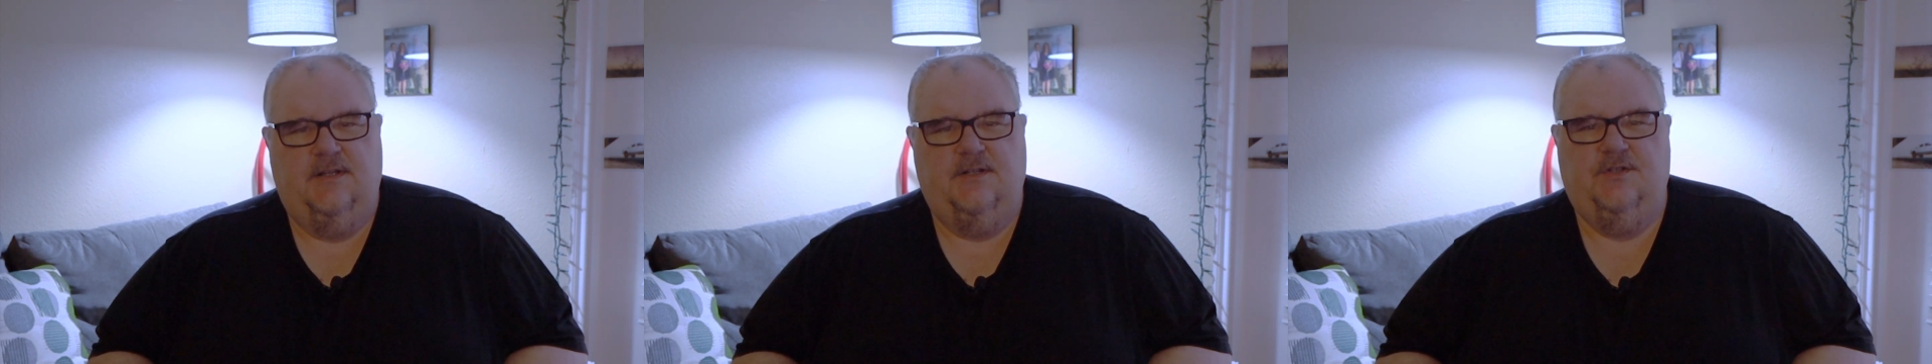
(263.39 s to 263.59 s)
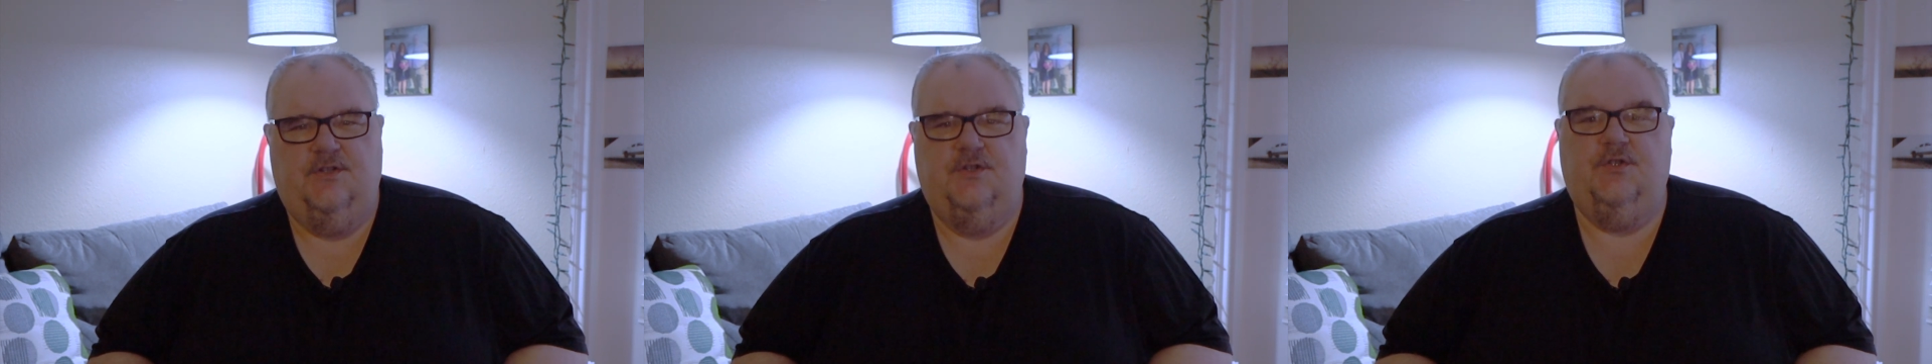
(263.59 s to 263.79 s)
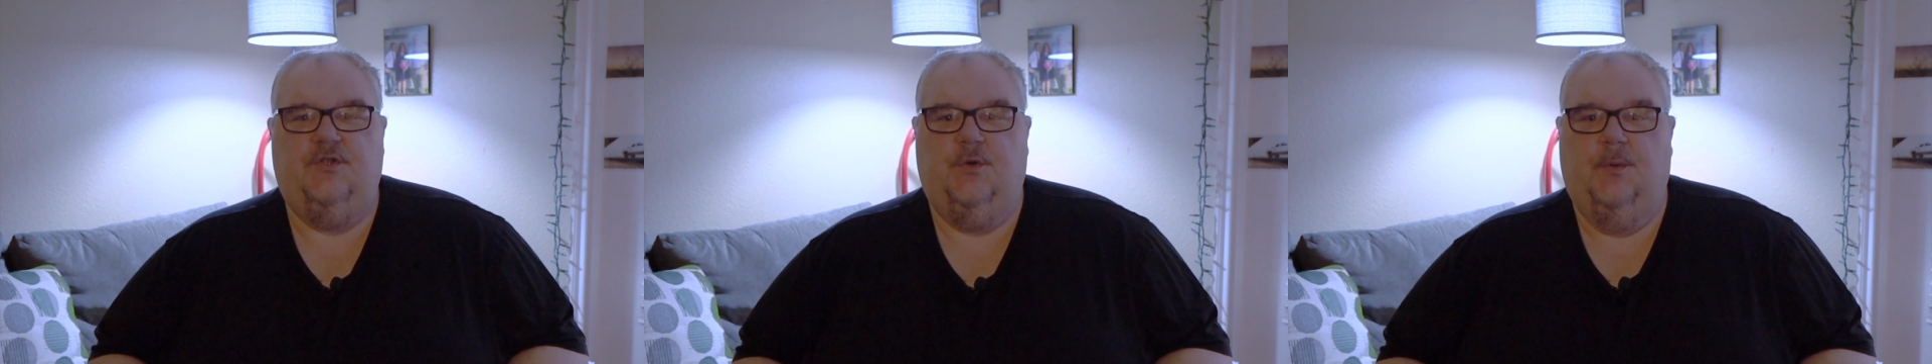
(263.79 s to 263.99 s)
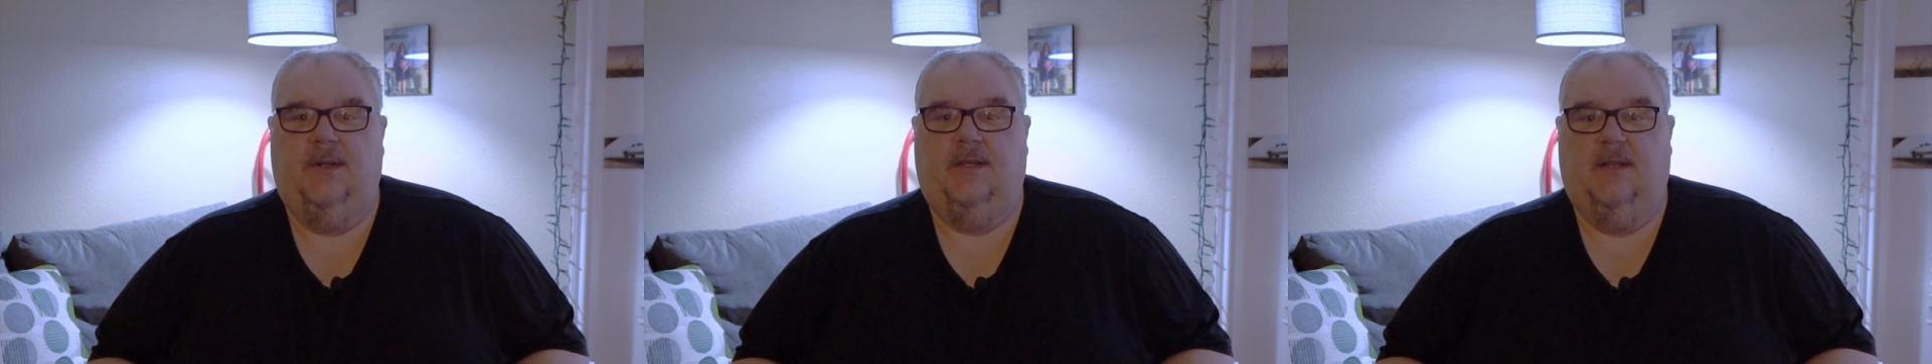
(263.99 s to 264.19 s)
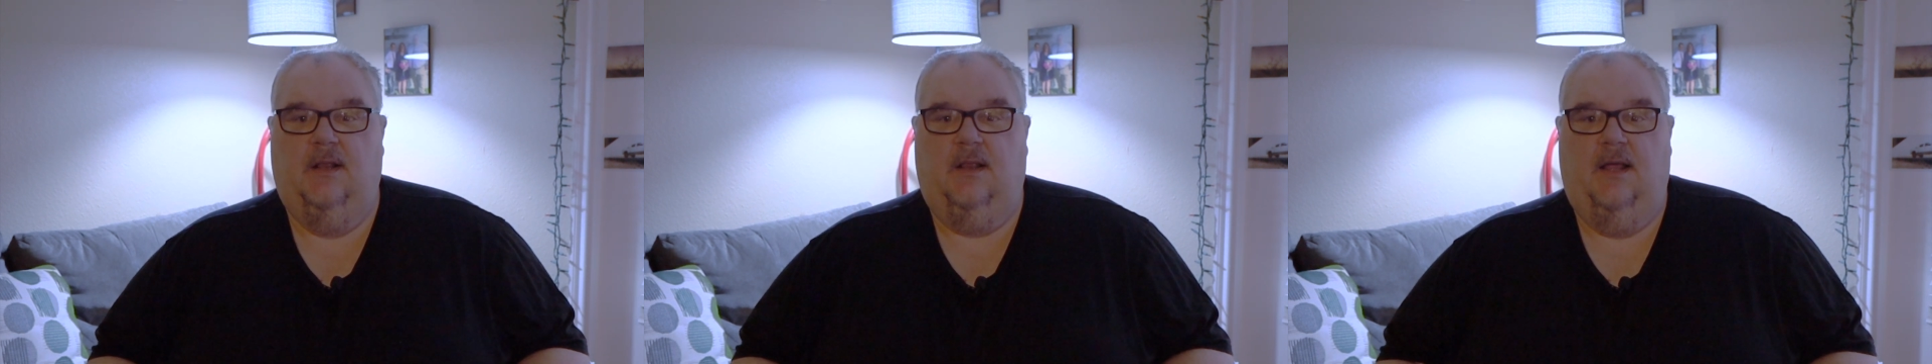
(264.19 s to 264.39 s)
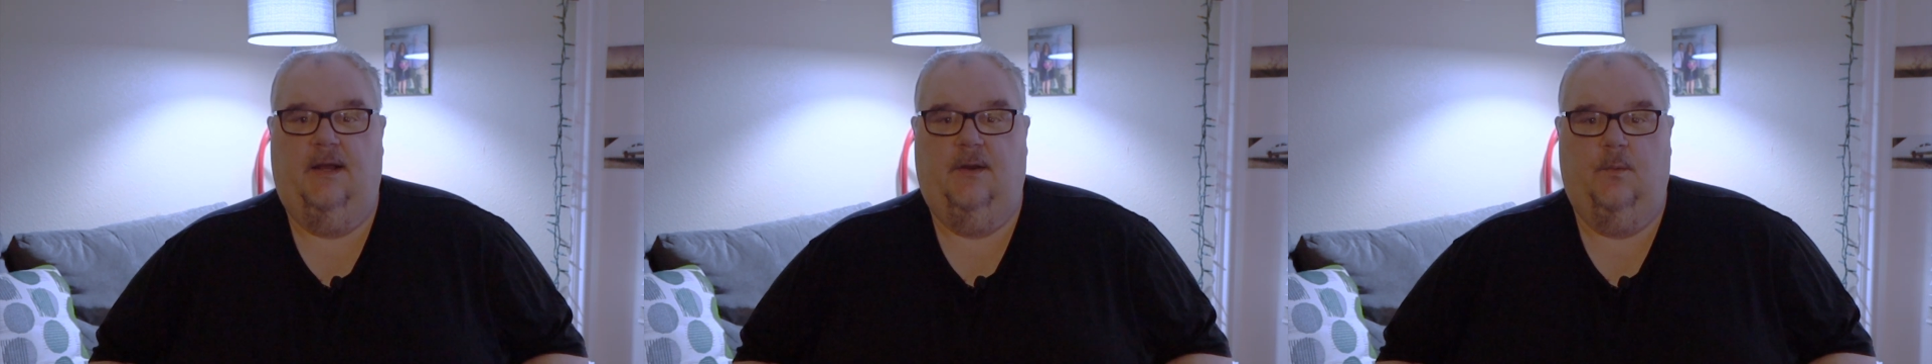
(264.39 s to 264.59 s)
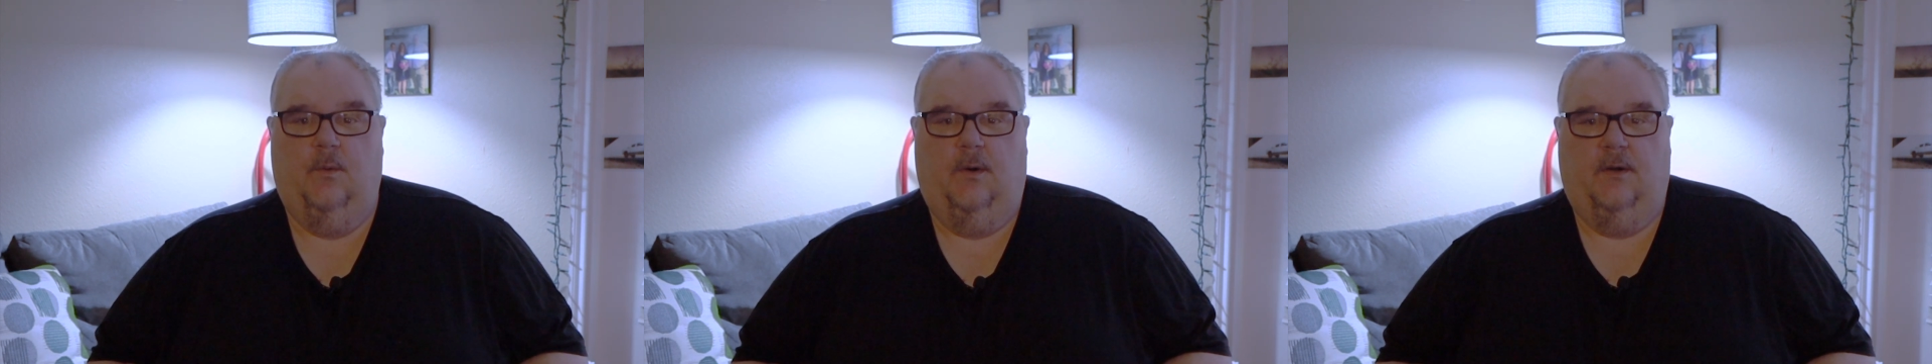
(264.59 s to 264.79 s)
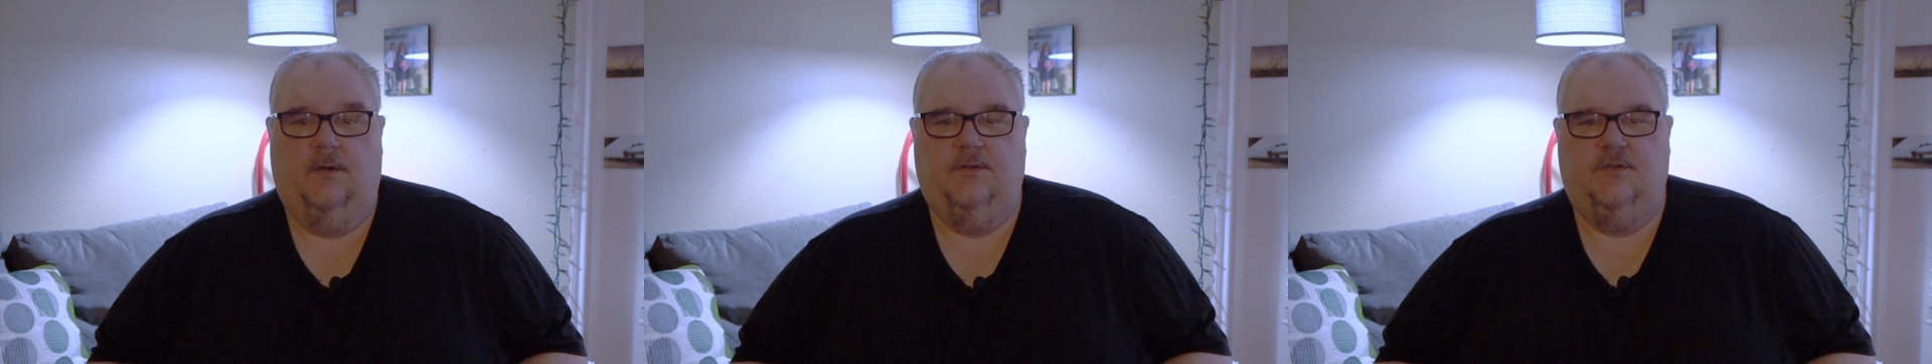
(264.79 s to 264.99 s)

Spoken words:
is just doing the legwork.